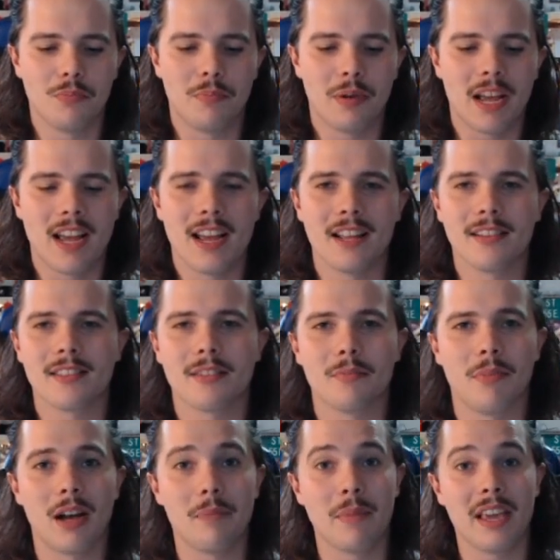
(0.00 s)
bans.
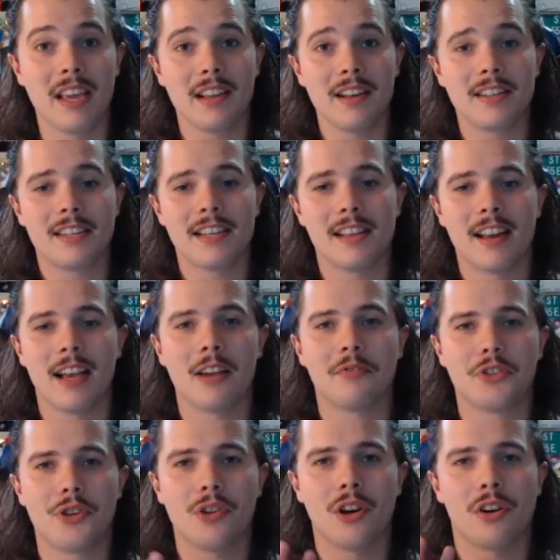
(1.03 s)
My main did
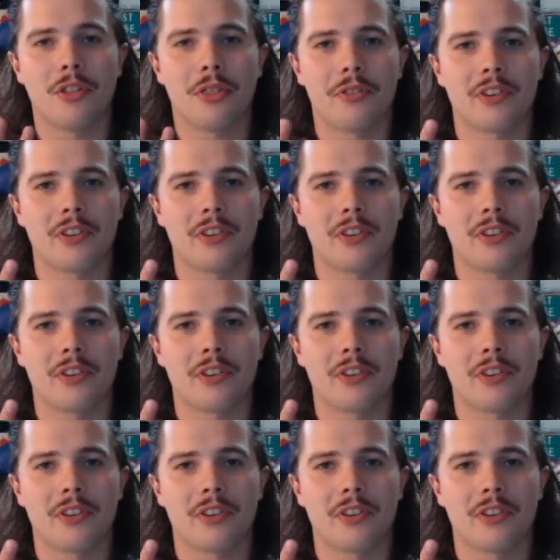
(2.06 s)
have 2 out of